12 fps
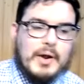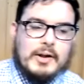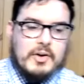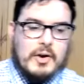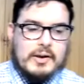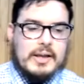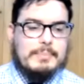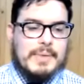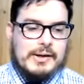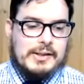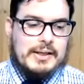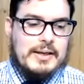not talking
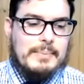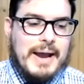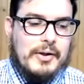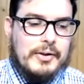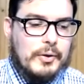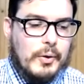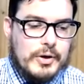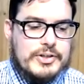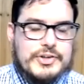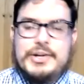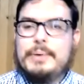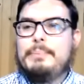merely about
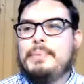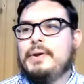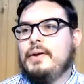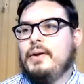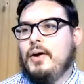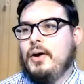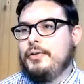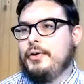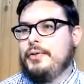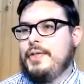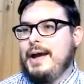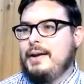lordship,
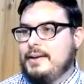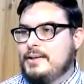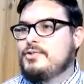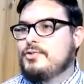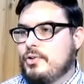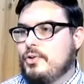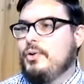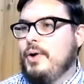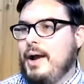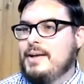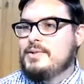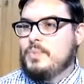although that is
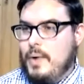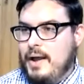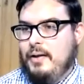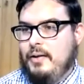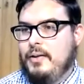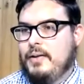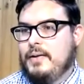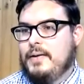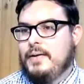true as well.